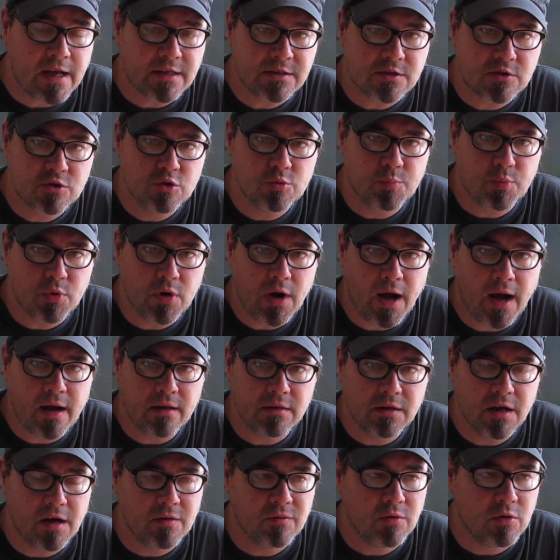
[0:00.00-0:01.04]
super hot
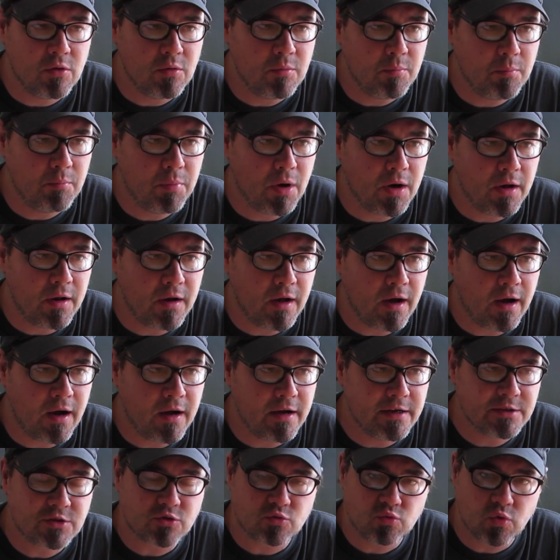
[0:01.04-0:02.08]
level, but
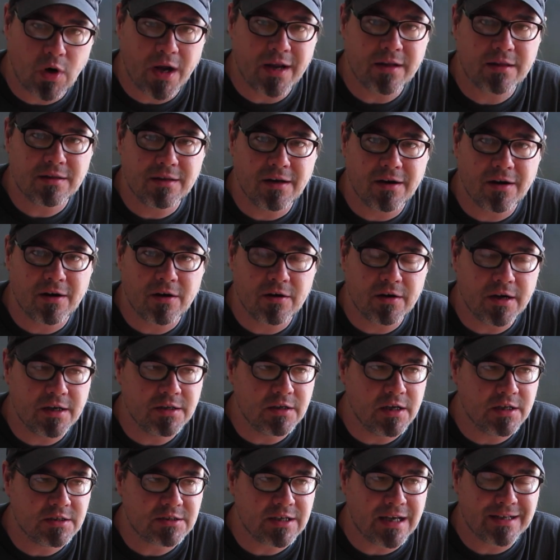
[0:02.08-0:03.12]
it's right there.
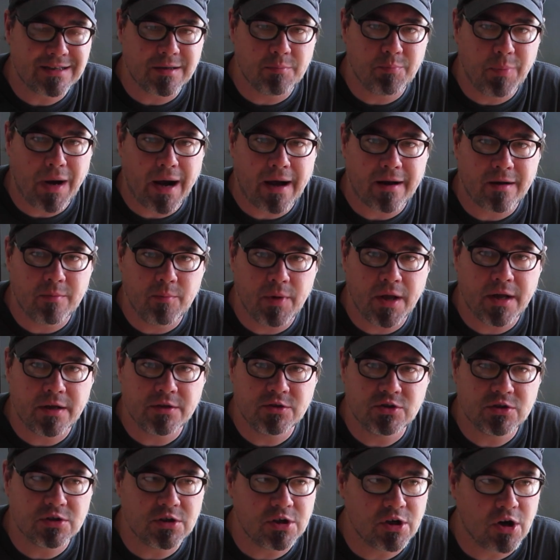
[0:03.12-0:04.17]
It's at the bottom
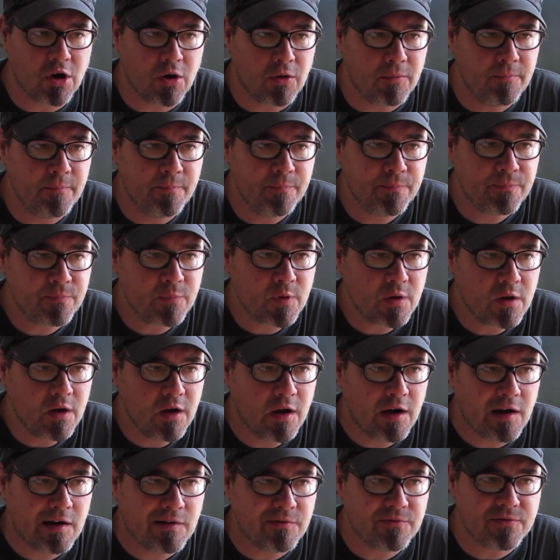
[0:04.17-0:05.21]
edge, you know,
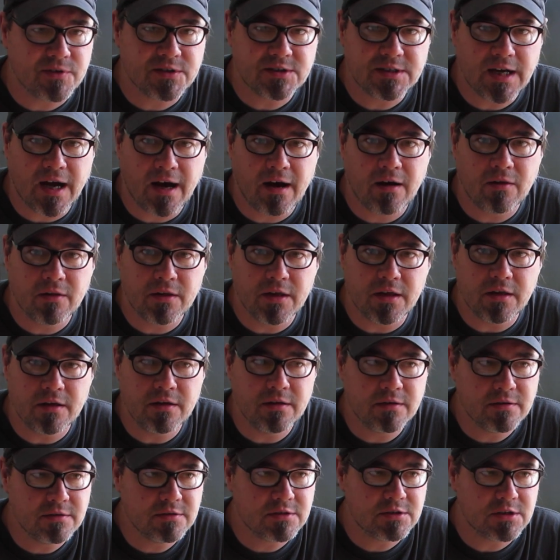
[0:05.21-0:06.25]

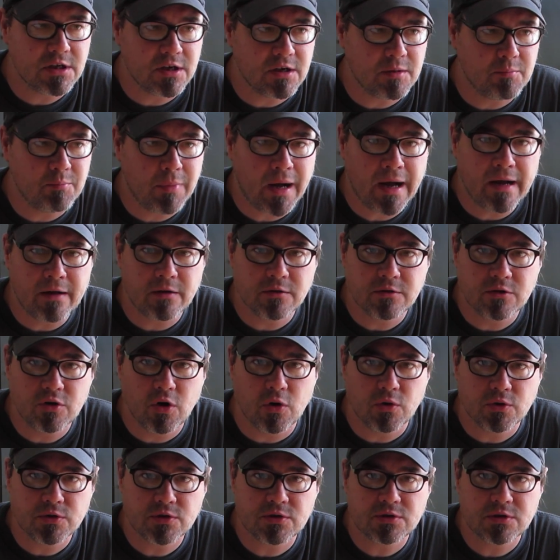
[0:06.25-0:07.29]
fatale to mild
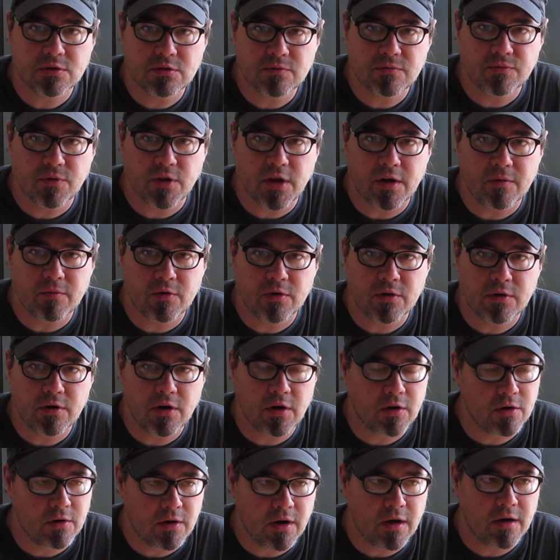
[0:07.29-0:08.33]
ghost flavor
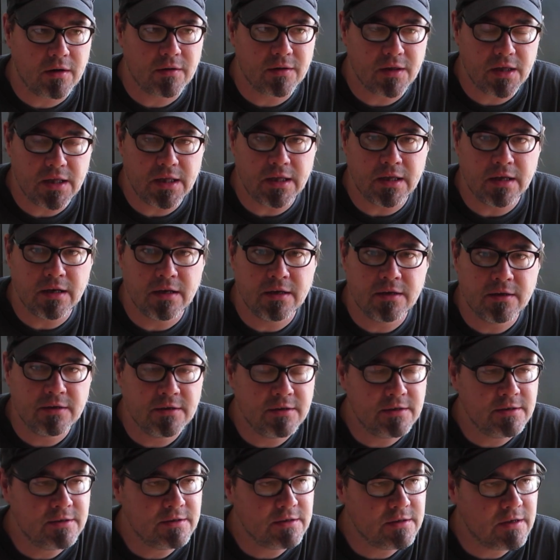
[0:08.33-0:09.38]
or heat.
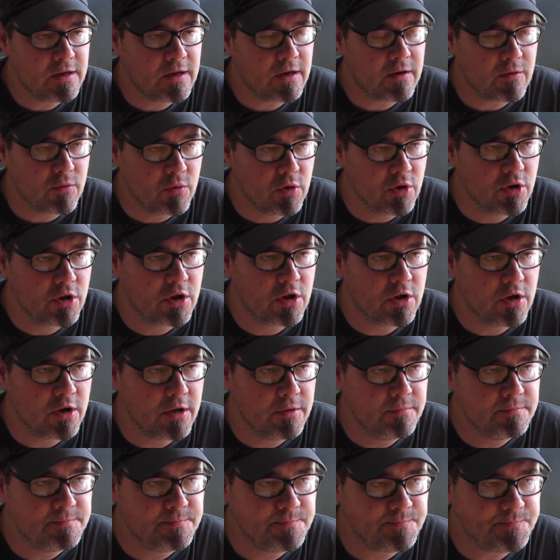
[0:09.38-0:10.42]
Really
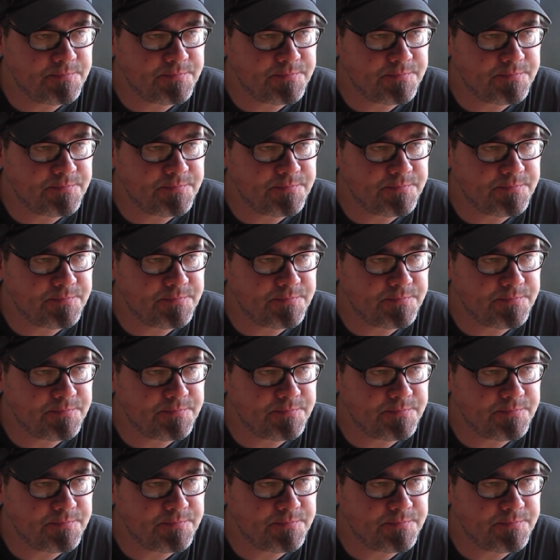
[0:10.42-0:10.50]
good.